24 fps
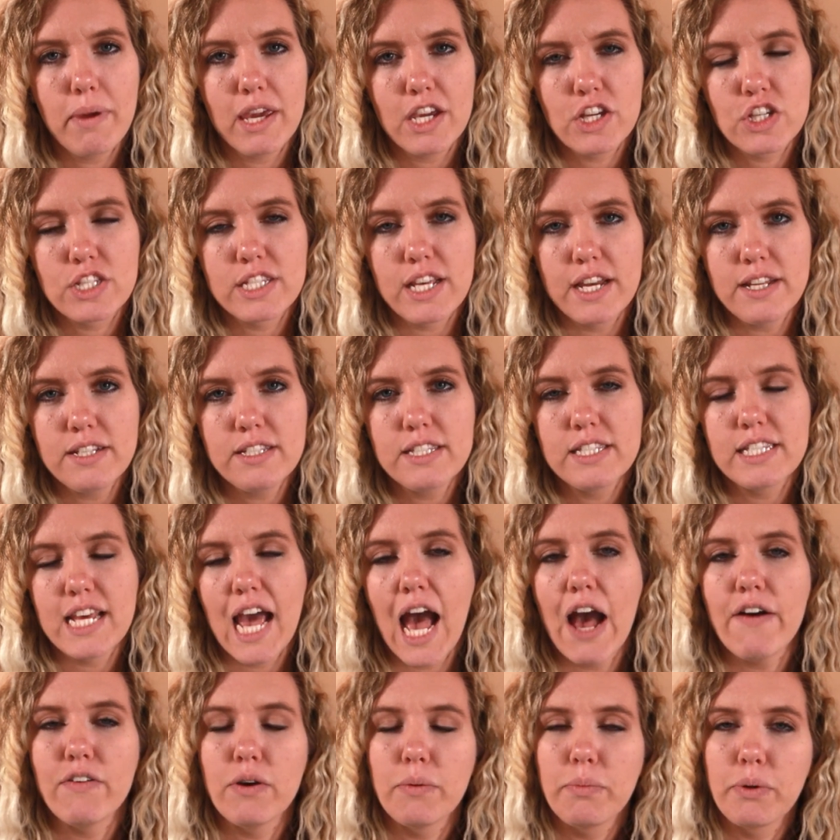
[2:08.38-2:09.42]
make sense to
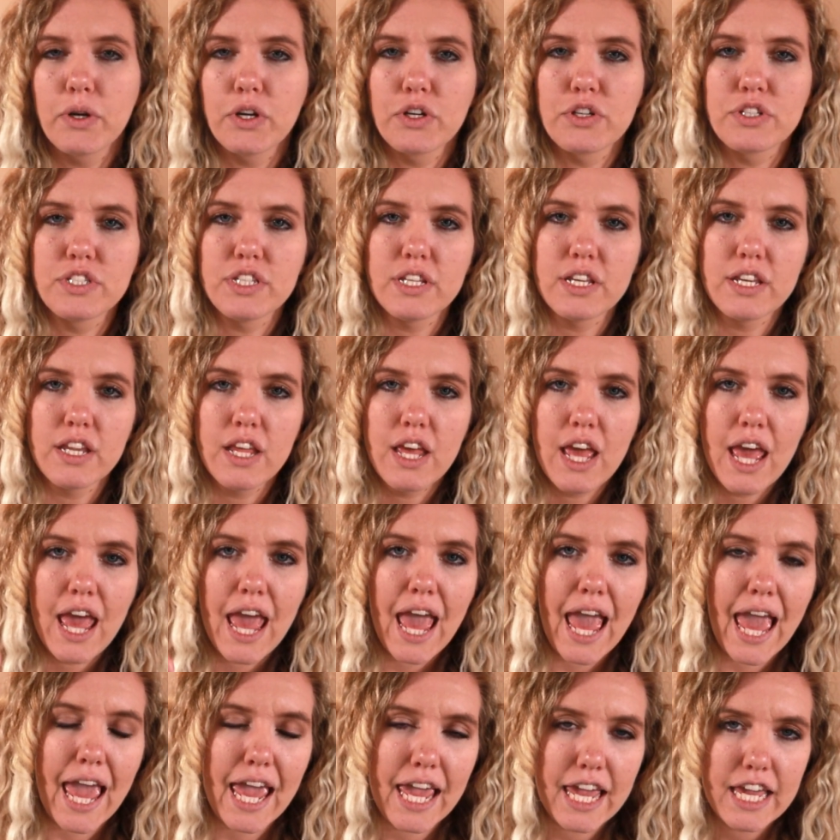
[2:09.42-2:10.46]
have a person
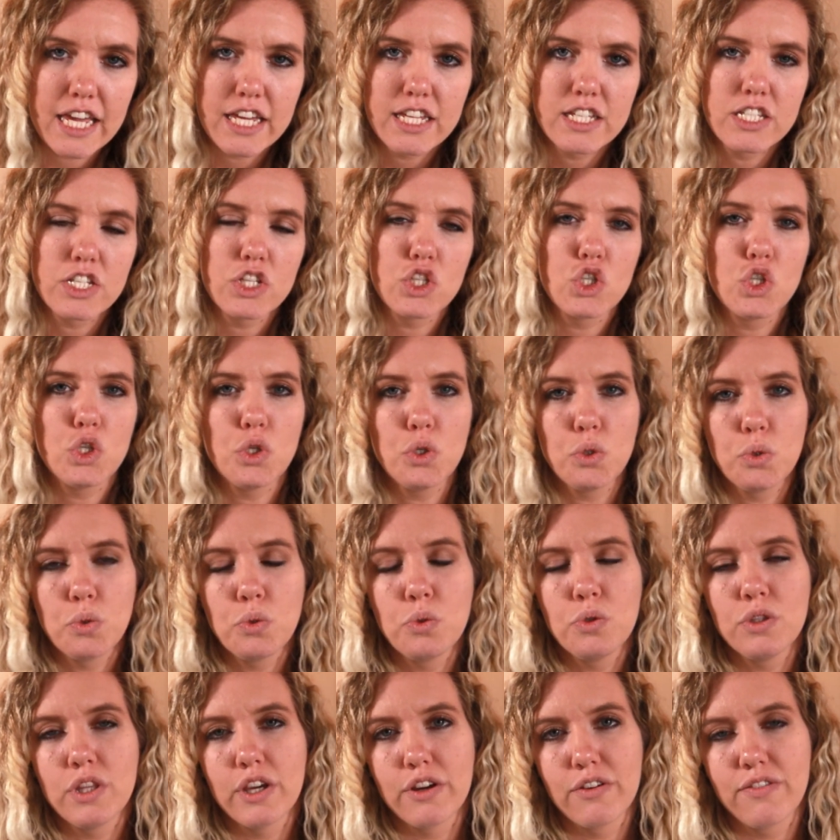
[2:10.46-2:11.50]
hand
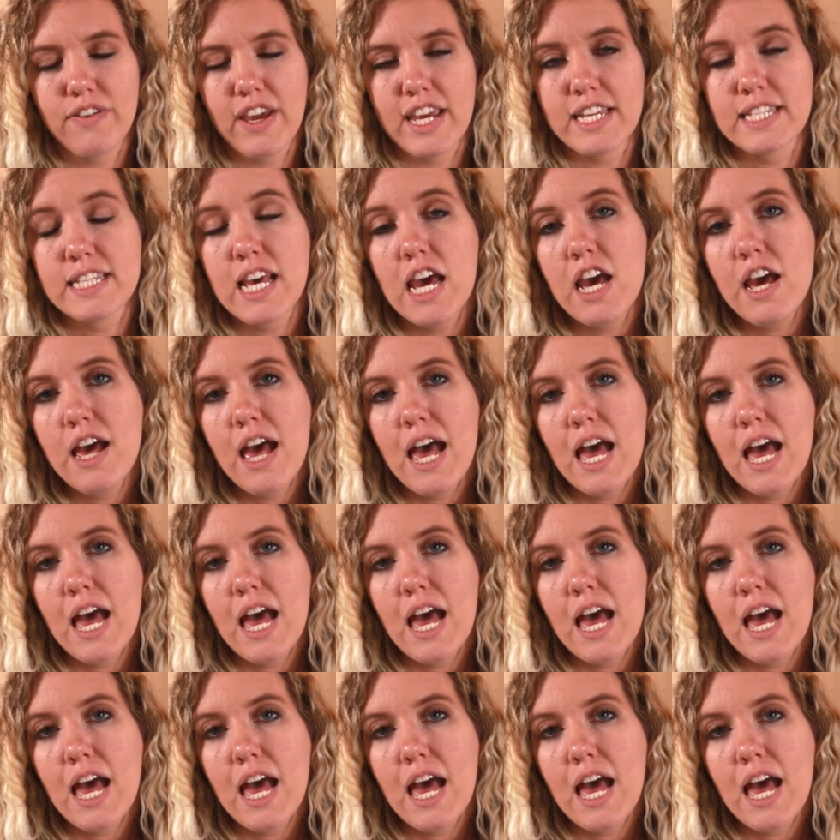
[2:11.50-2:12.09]
to their face.